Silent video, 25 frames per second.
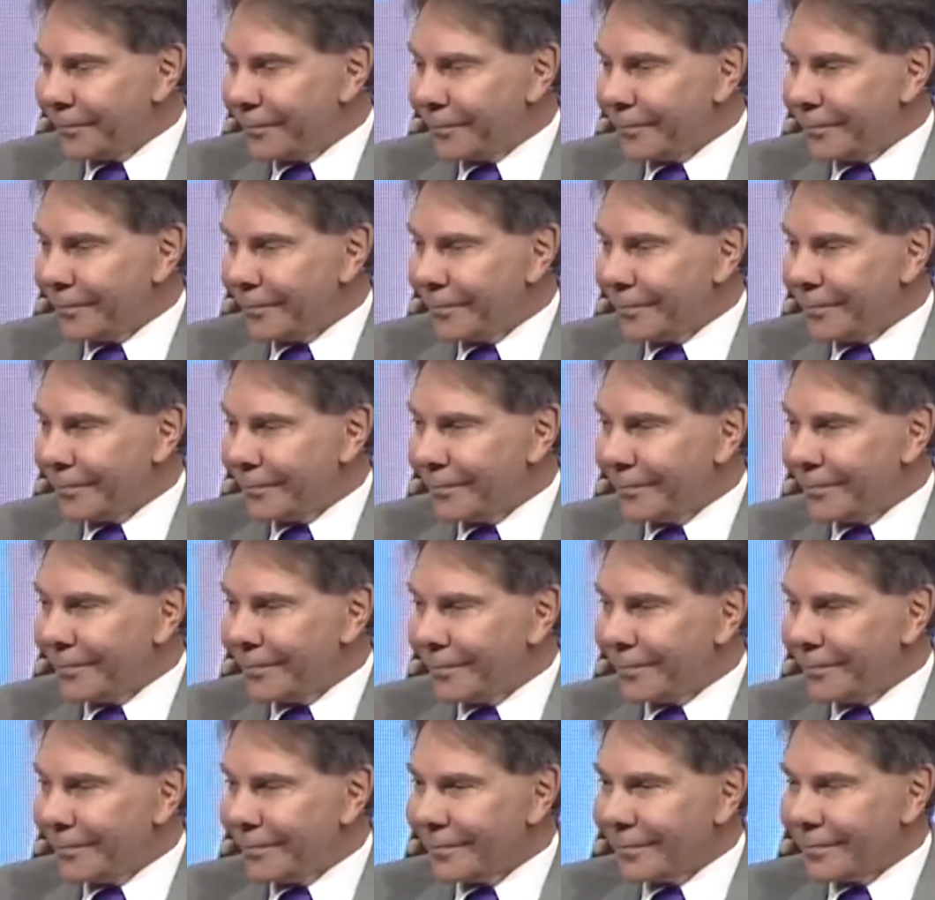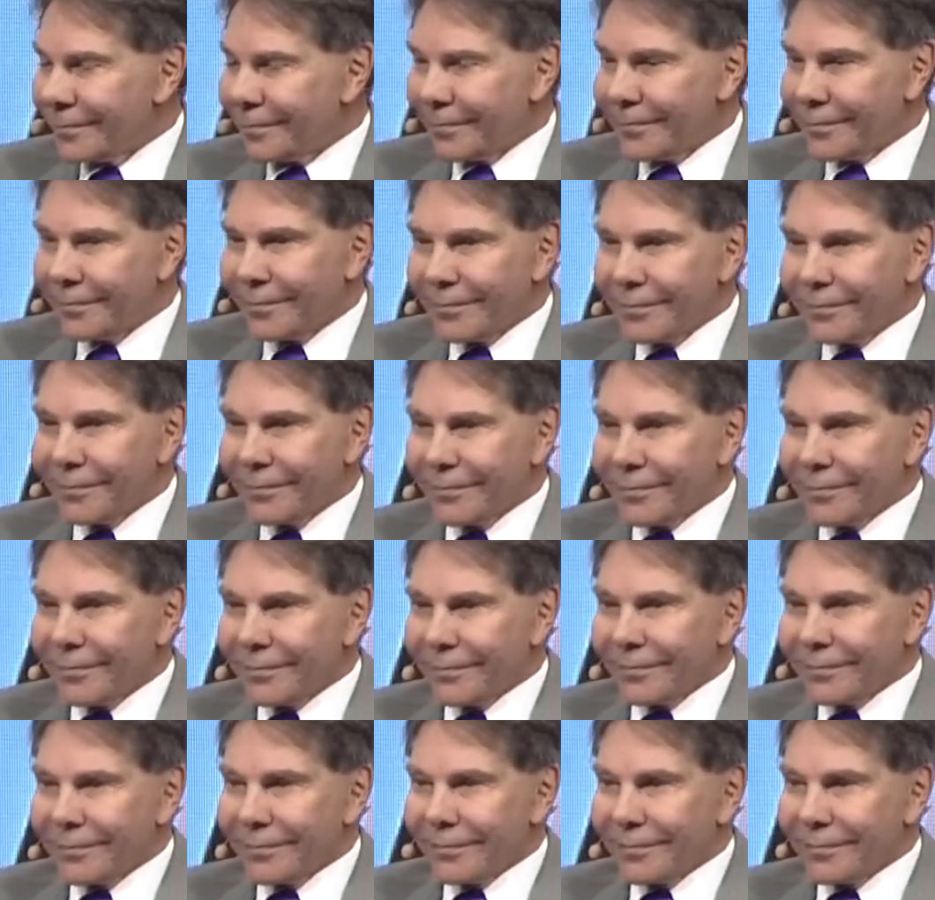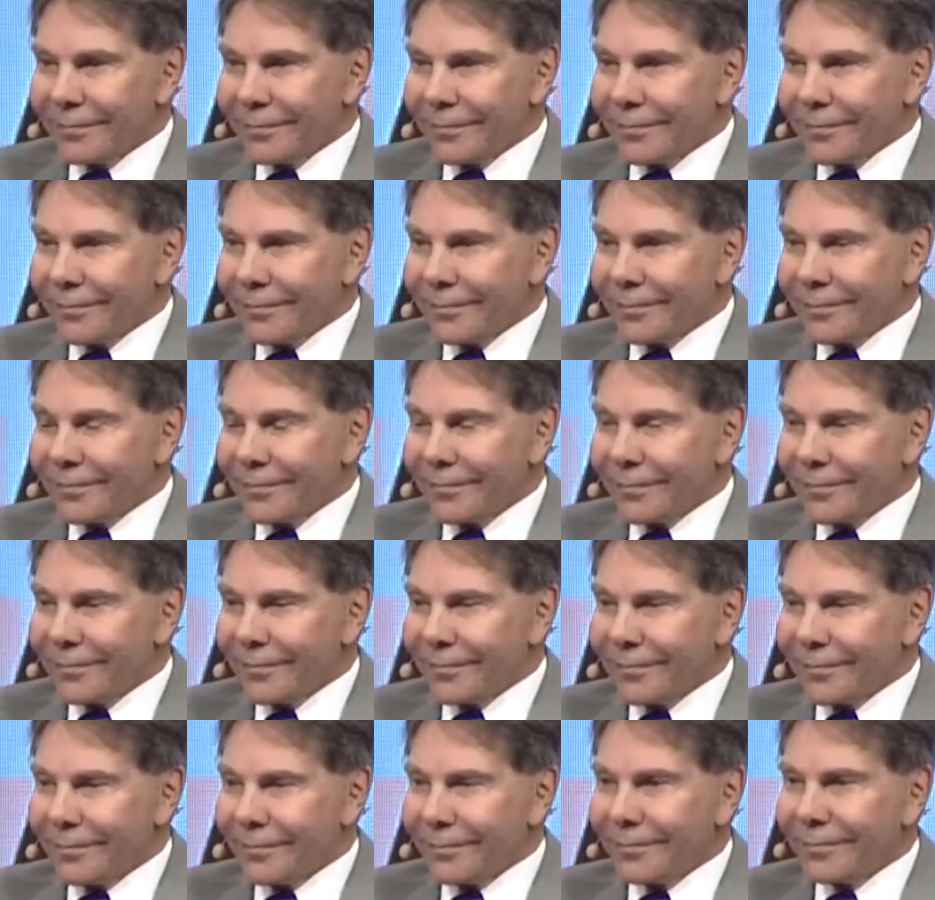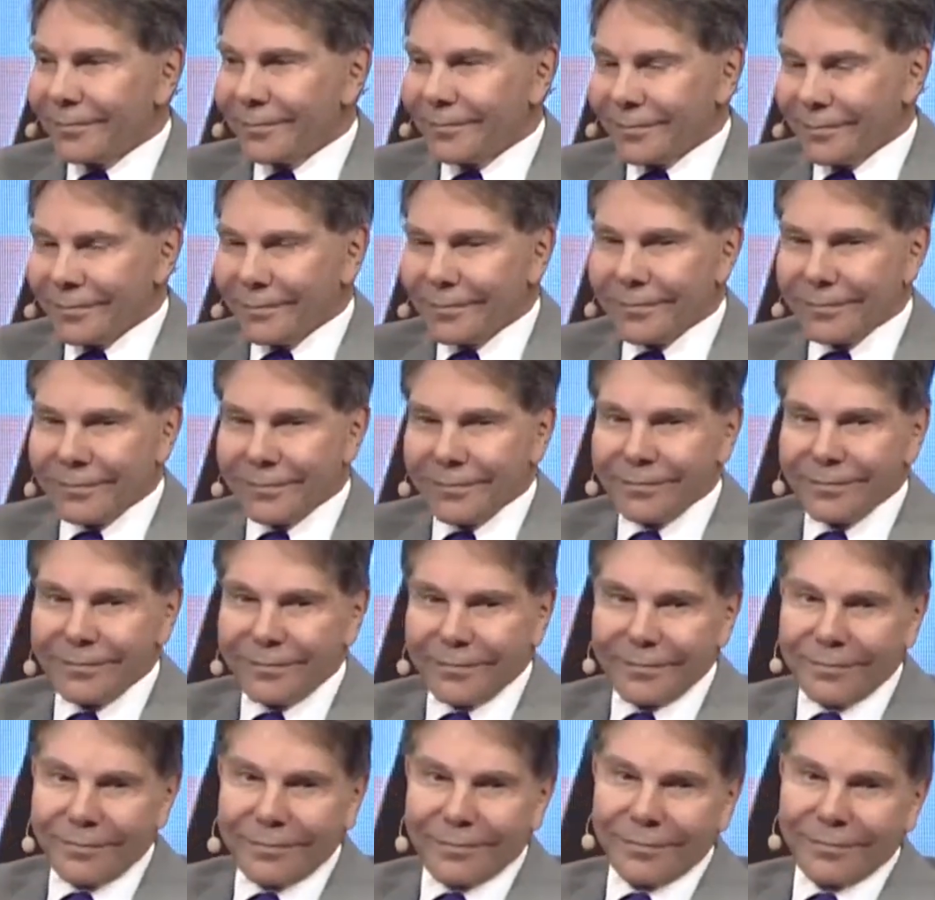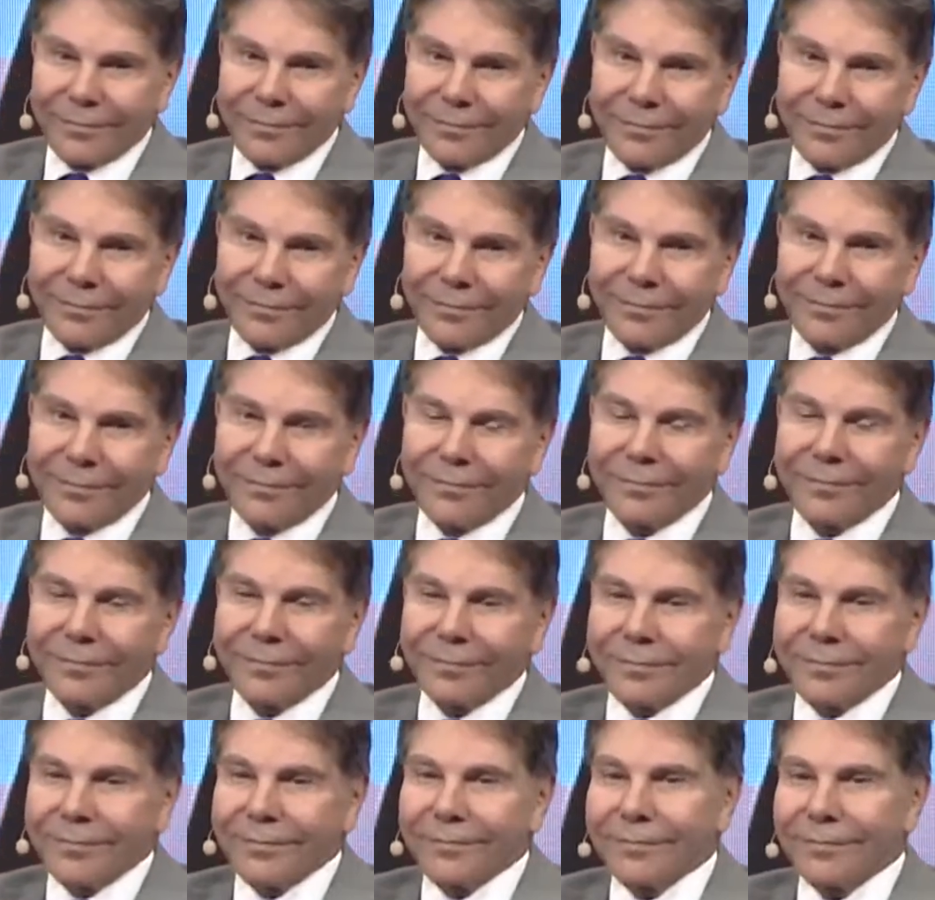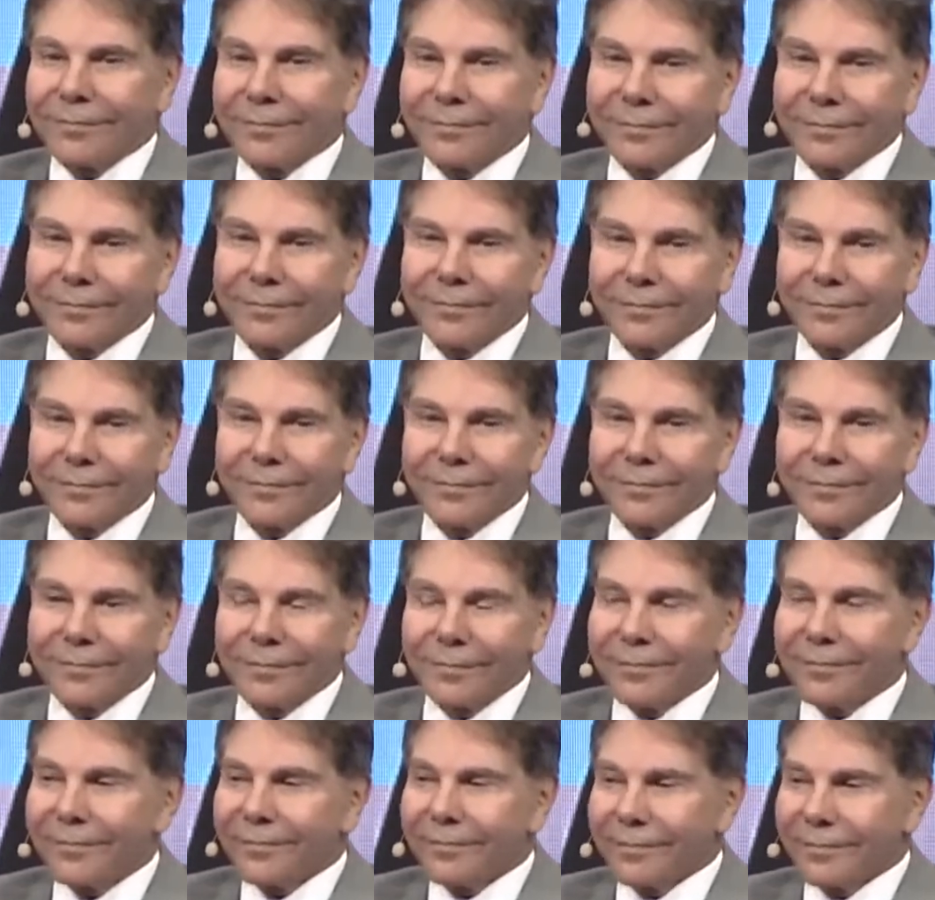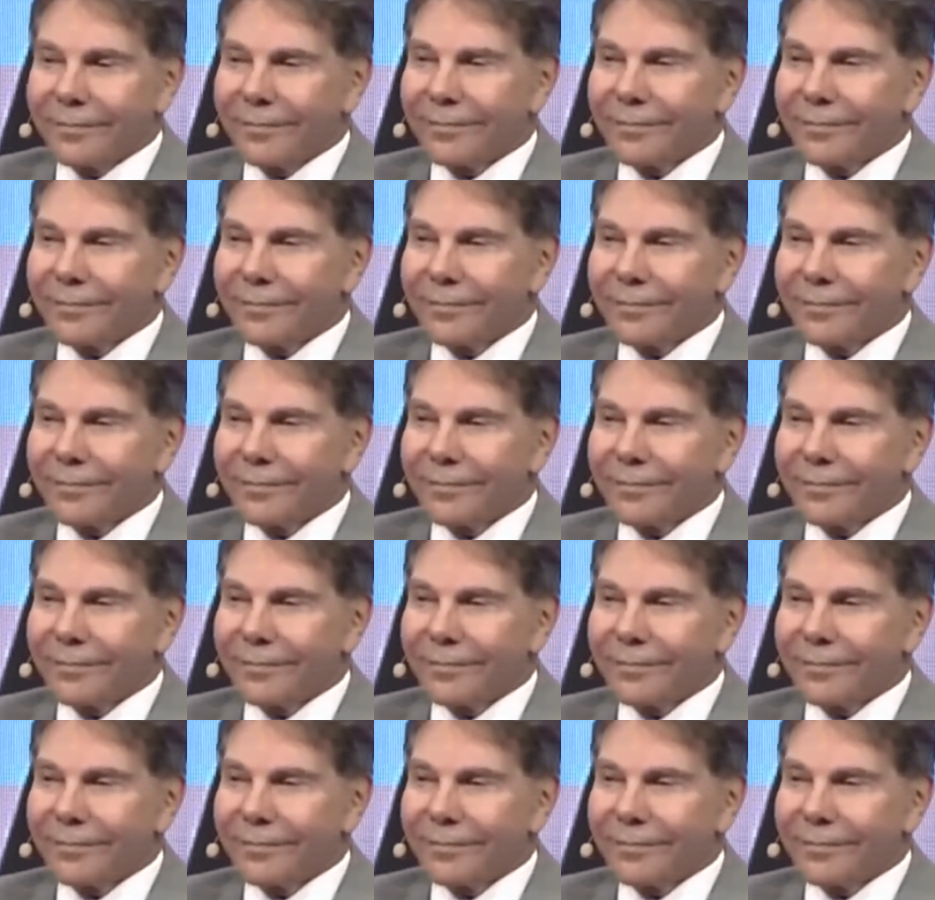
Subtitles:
(not speaking)